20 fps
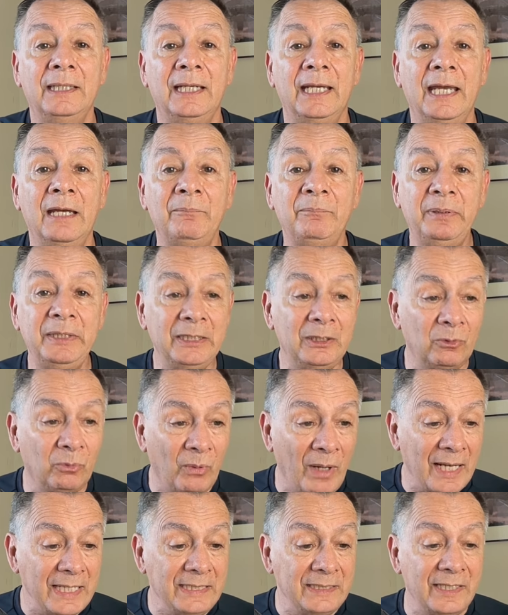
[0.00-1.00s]
and being
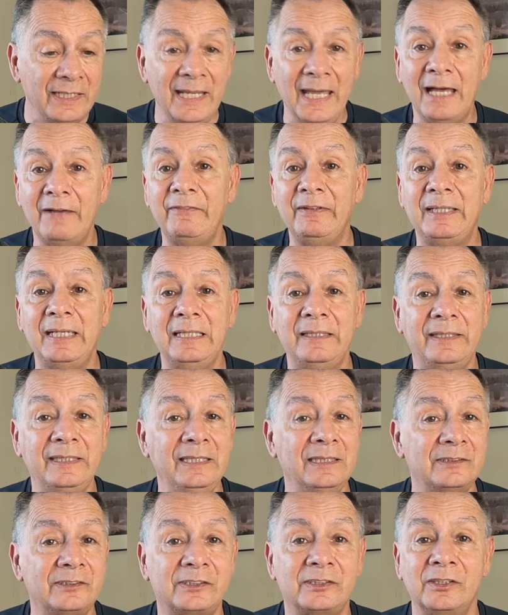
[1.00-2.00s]
ready to navigate
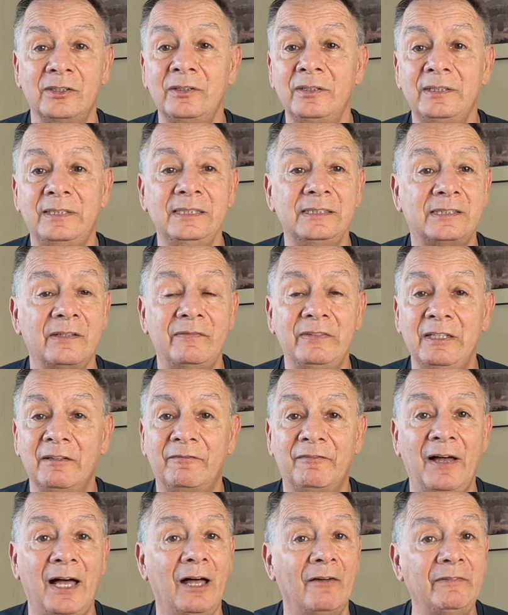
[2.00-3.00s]
the uncertainties of the
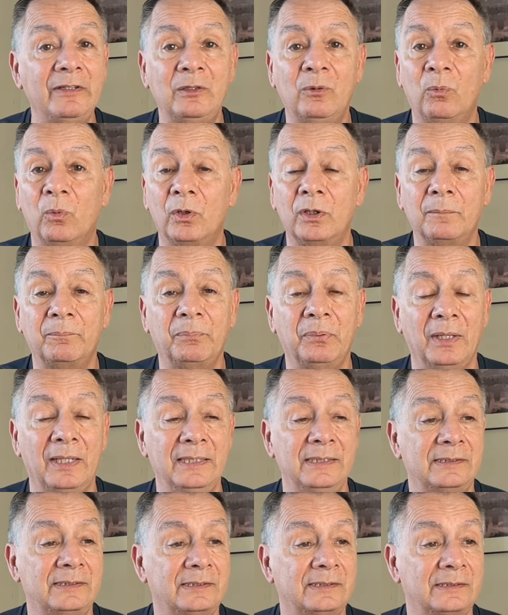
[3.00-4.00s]
evolving
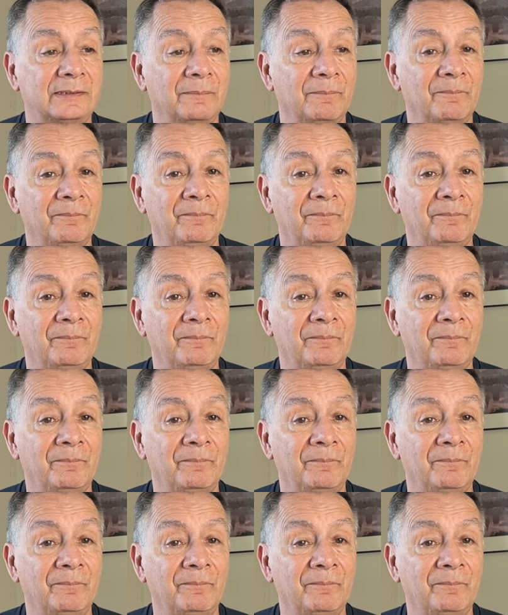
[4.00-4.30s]
workplace.